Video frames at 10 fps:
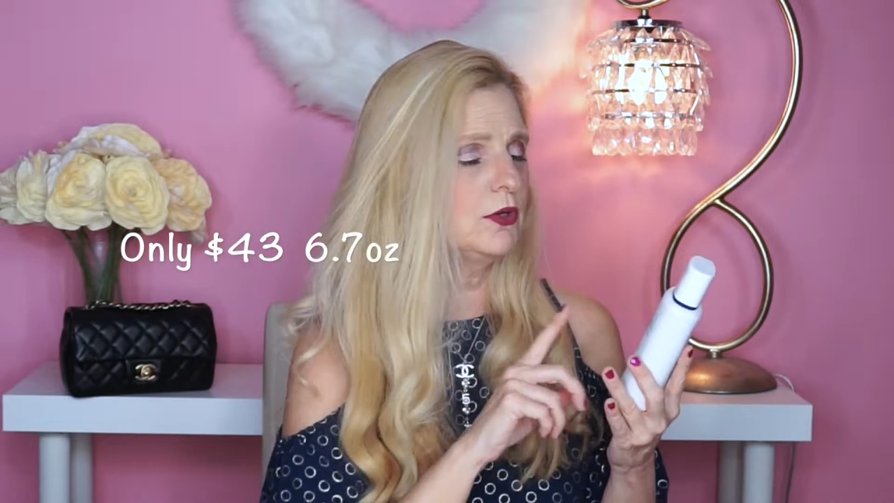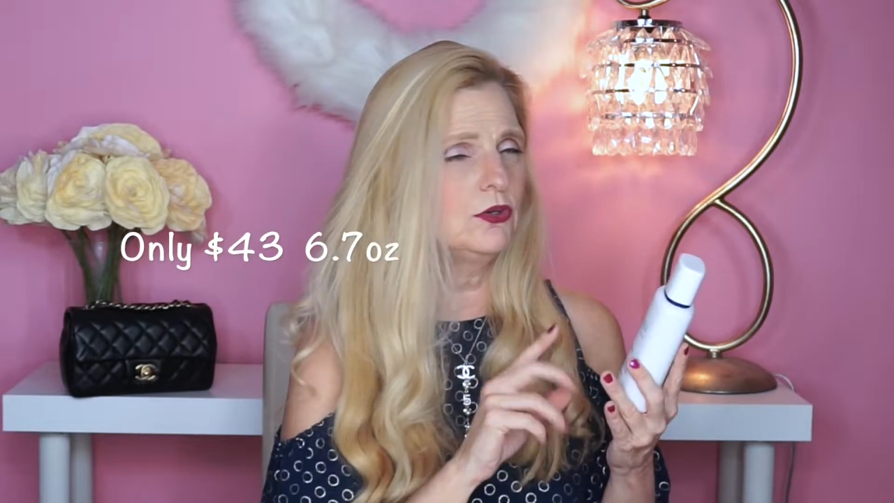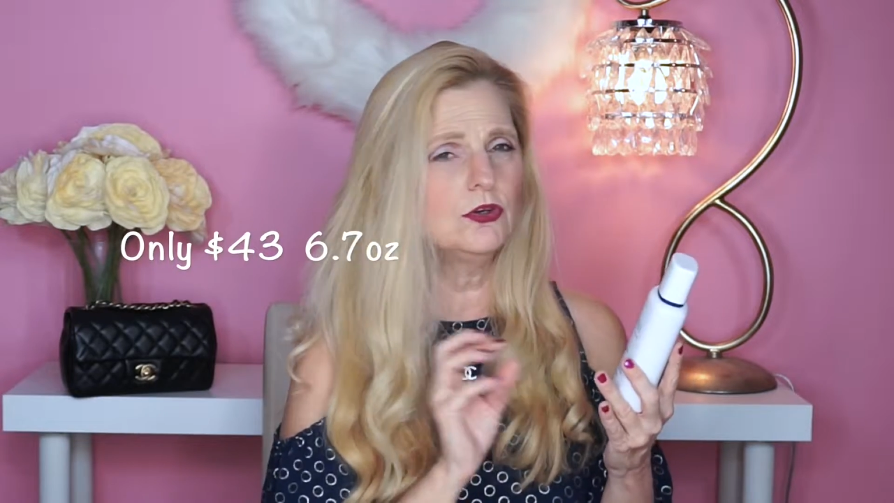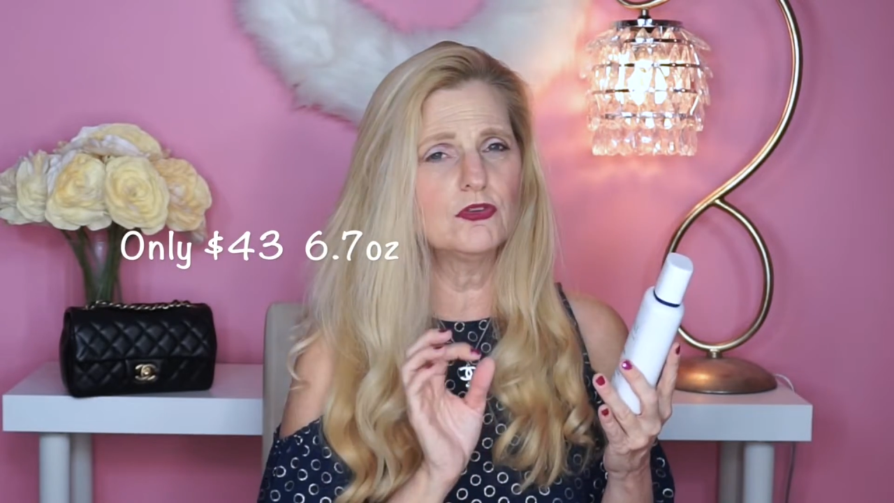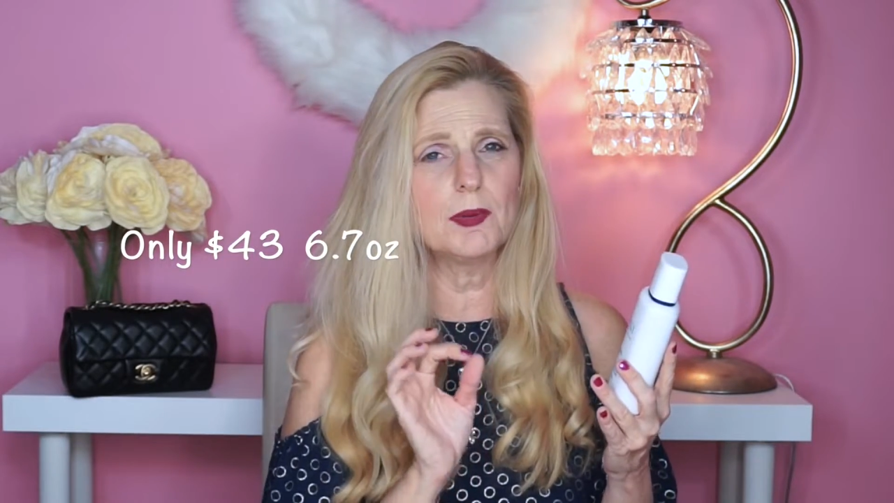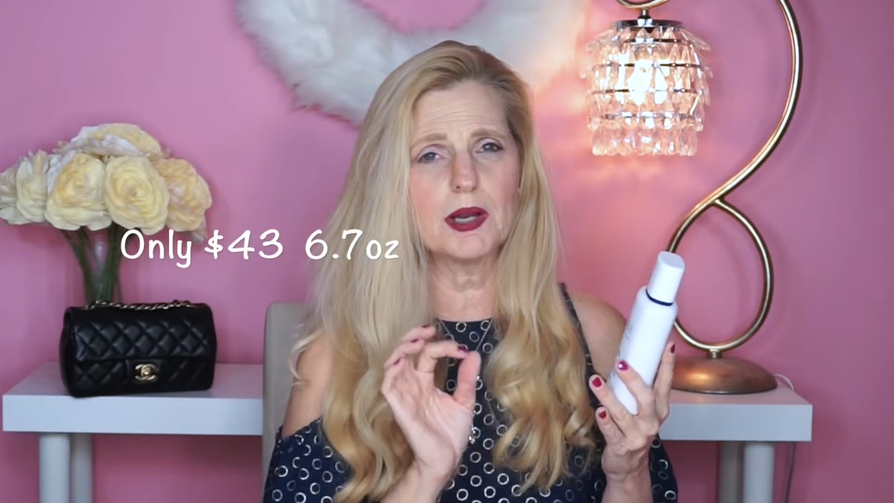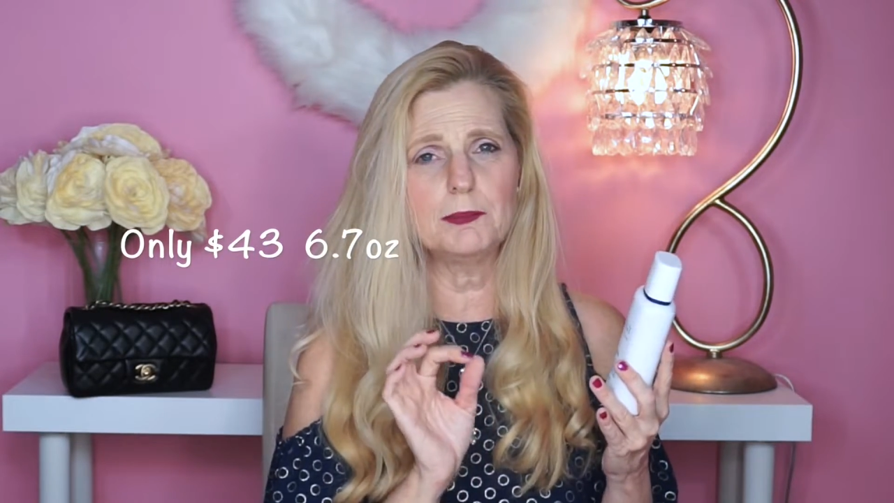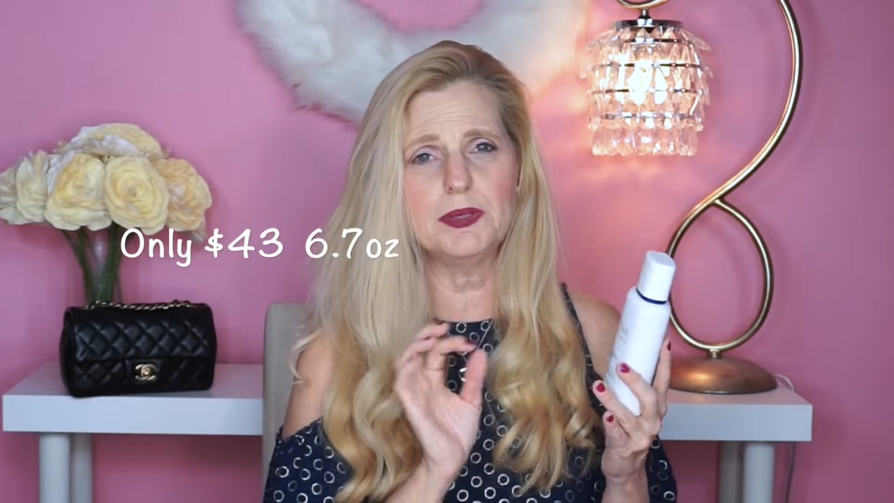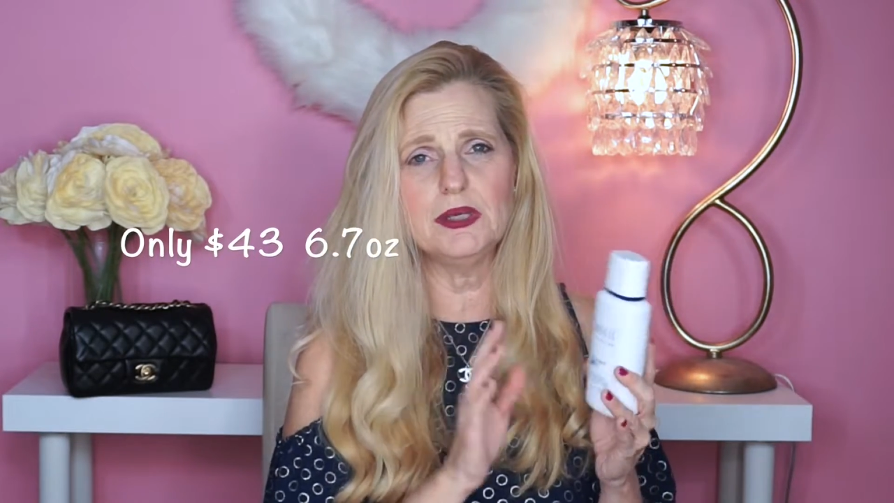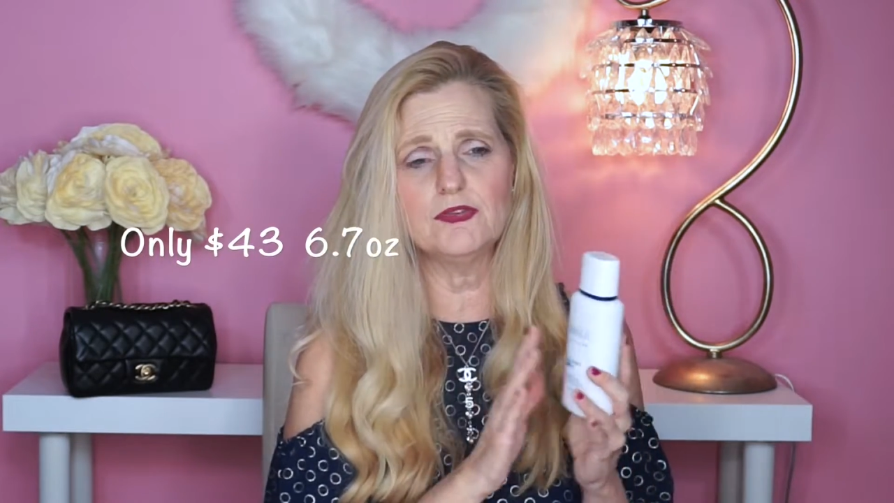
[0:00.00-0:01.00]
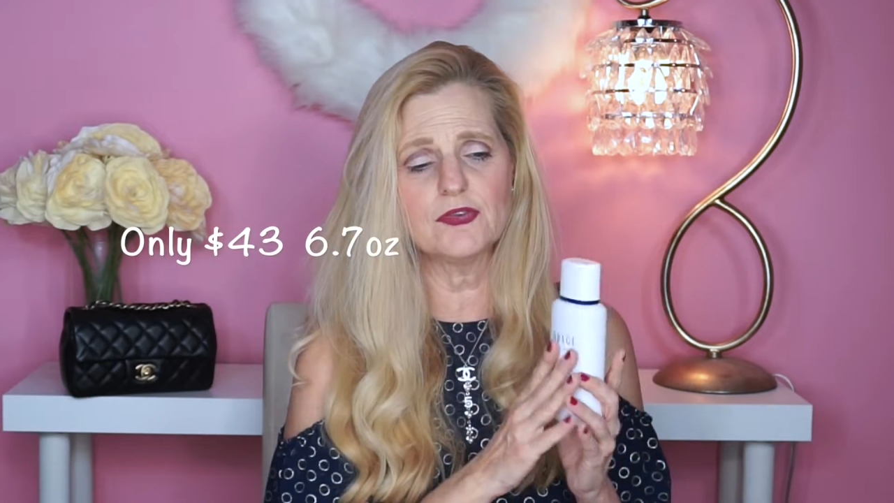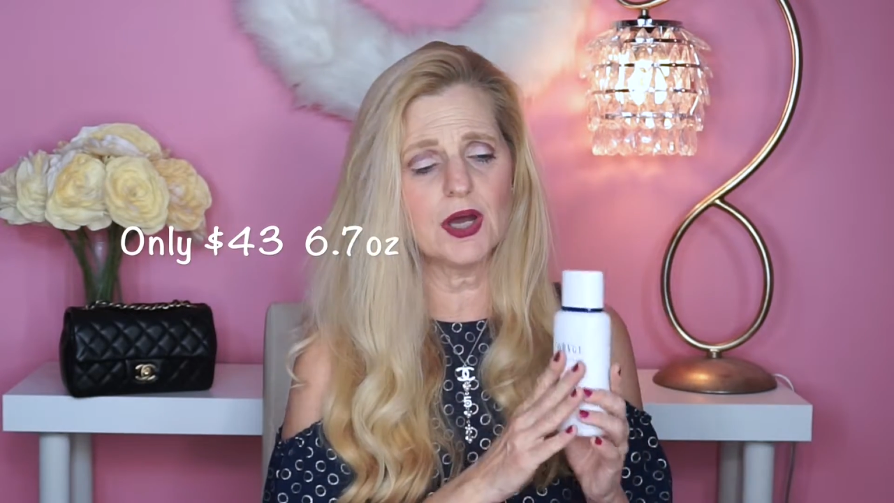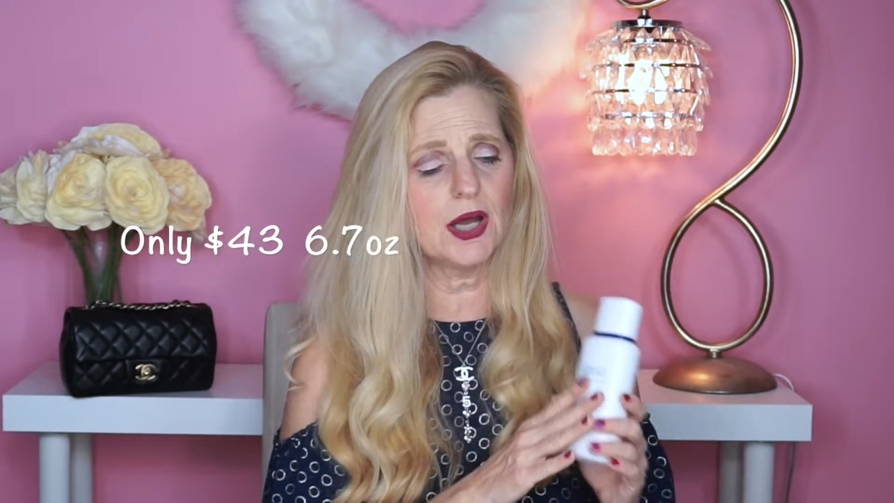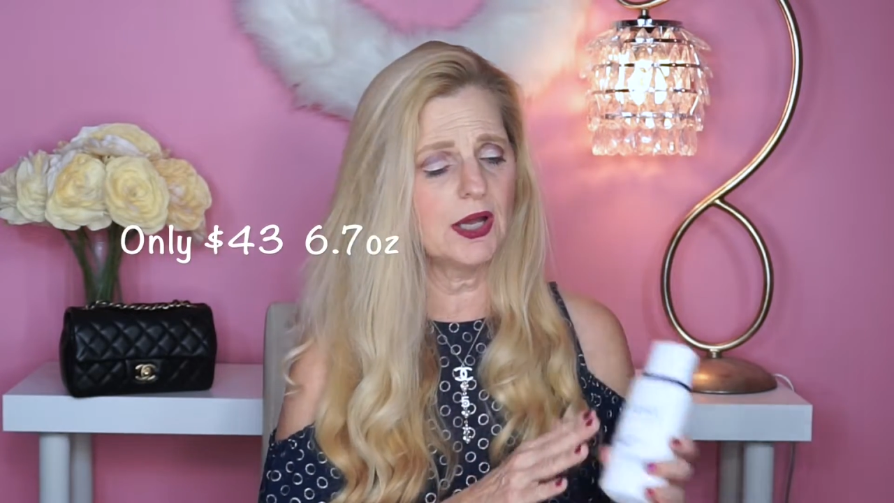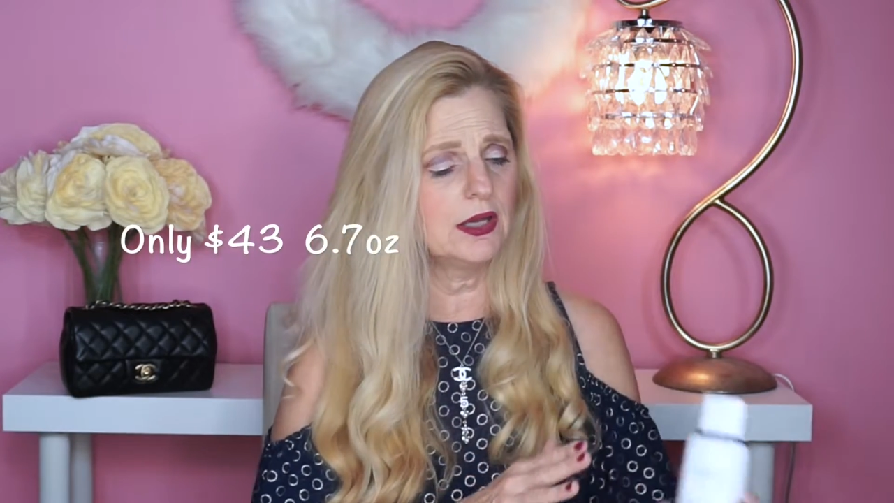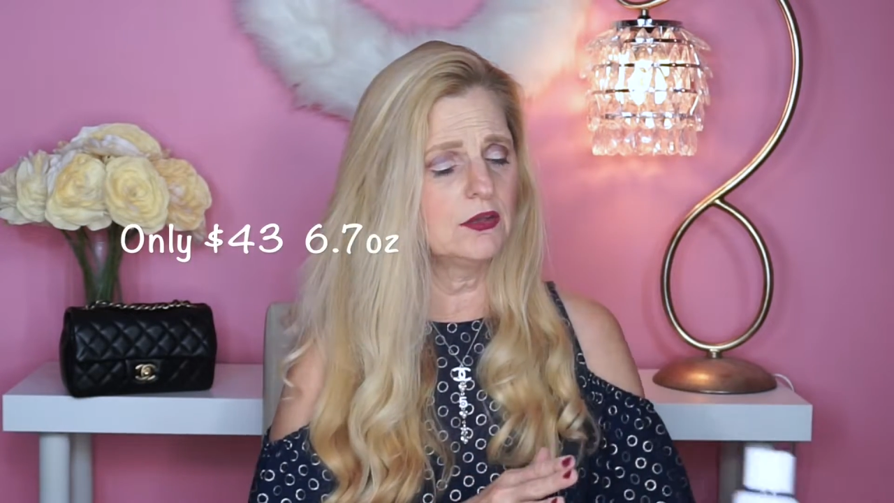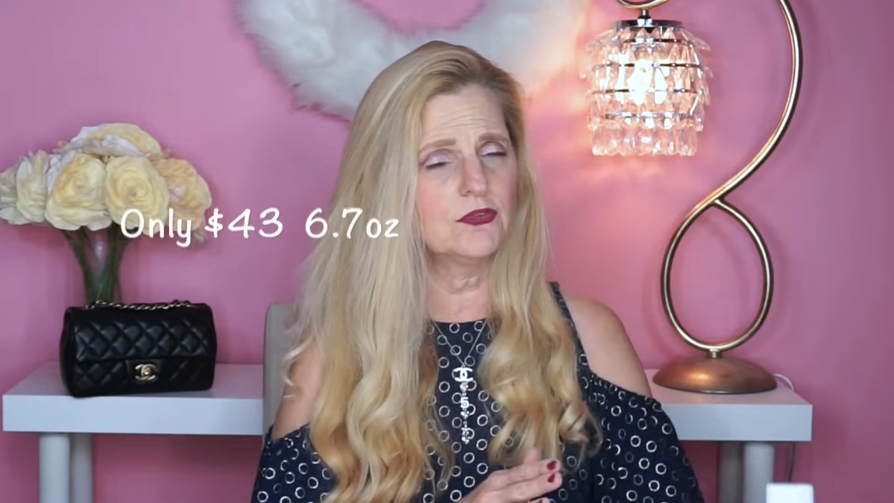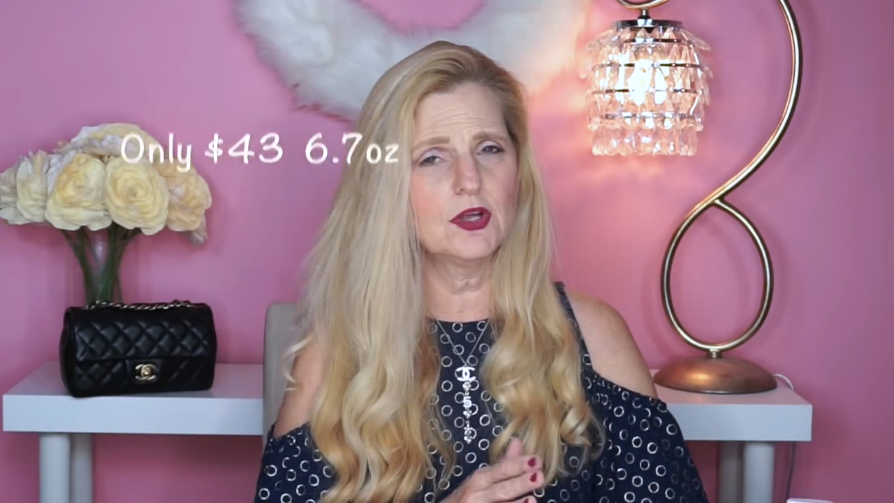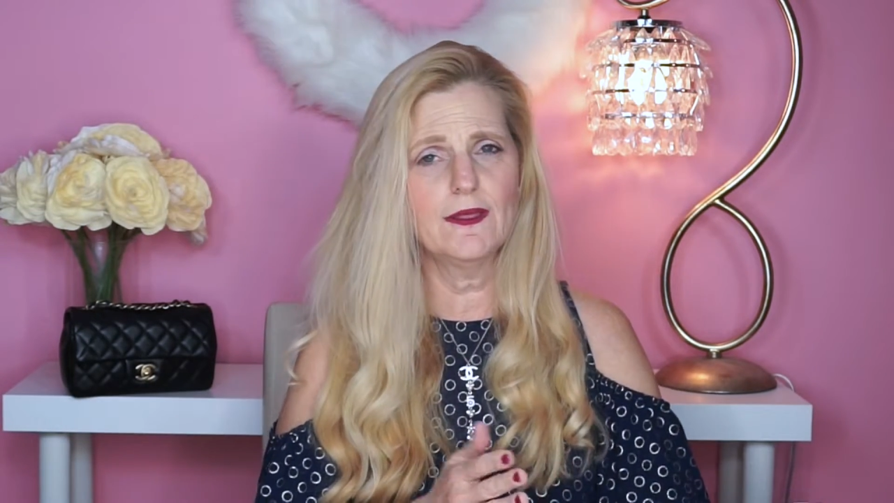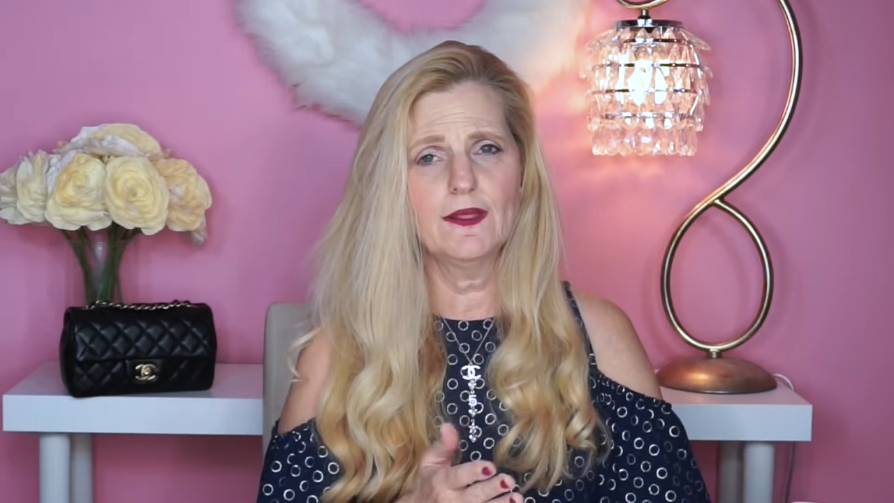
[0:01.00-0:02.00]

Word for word: You use about a pea size.